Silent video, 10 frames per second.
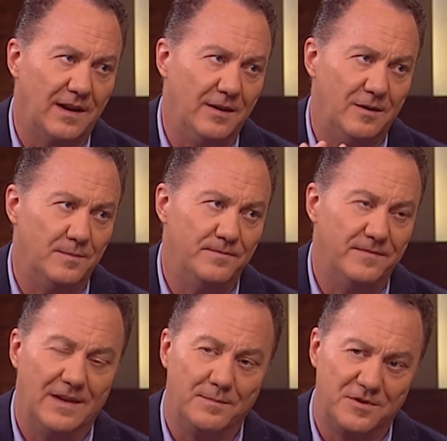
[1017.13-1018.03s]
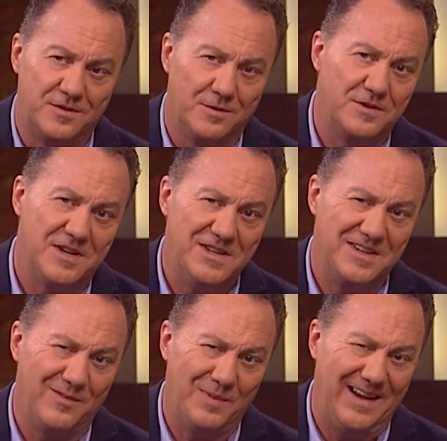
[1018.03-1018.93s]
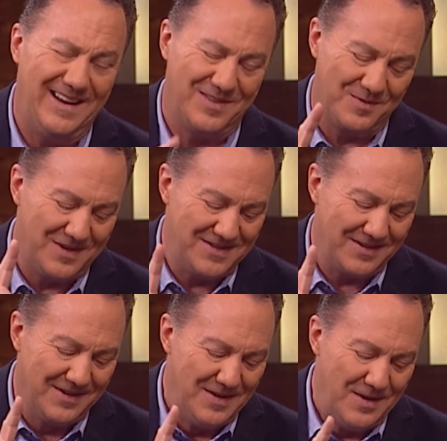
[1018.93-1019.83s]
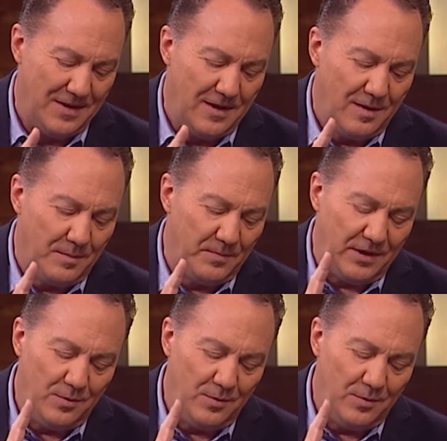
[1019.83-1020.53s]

And I know I'm shortchanging everybody out there watching. But